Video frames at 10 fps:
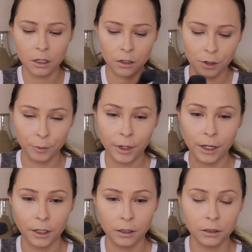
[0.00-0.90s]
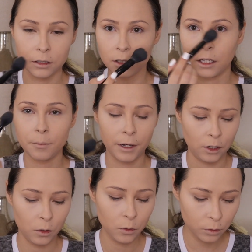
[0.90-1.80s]
and set
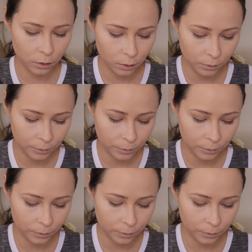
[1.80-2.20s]
my nose.